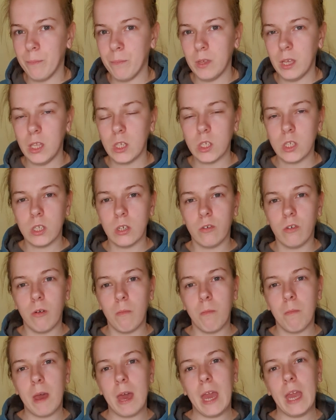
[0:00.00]

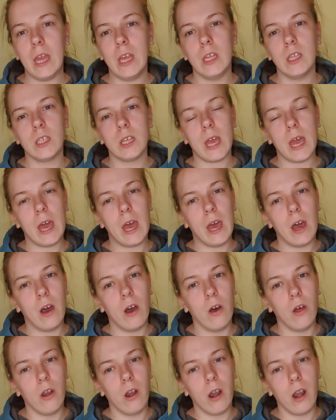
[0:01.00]
Instagram page
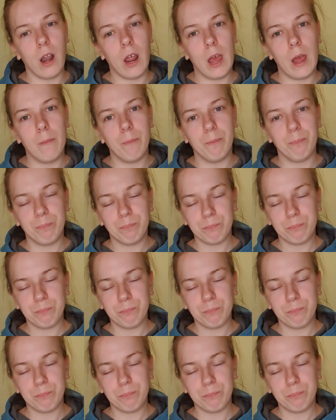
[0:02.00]
on